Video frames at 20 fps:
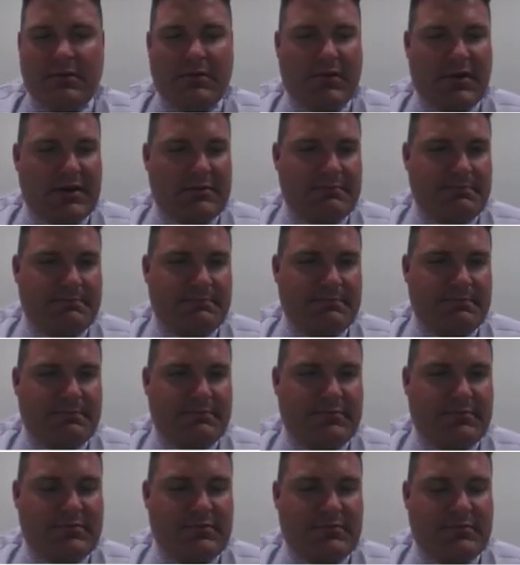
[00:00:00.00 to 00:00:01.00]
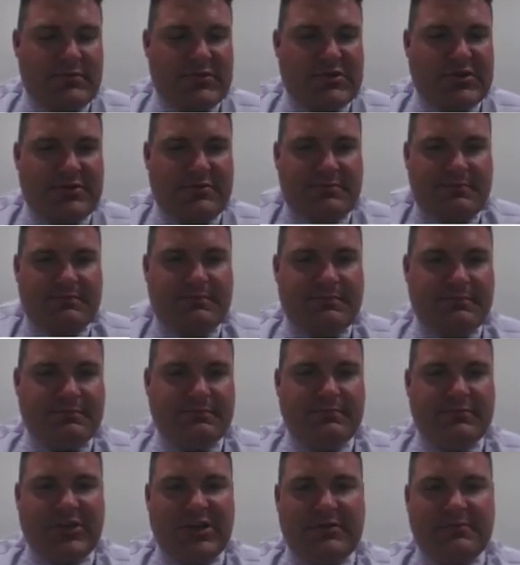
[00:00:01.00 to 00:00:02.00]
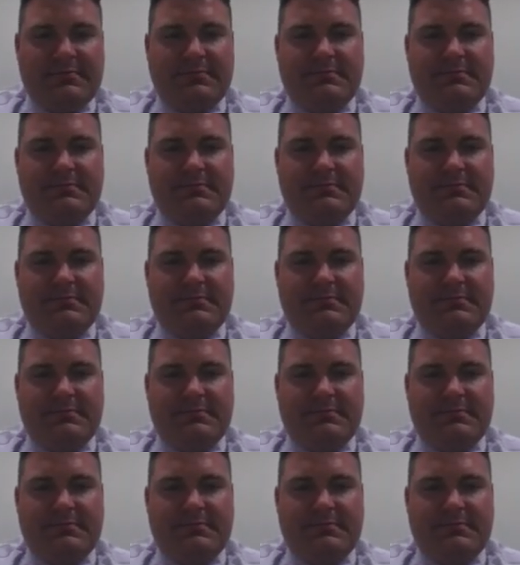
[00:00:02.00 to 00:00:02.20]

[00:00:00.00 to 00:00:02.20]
Okay, so yeah.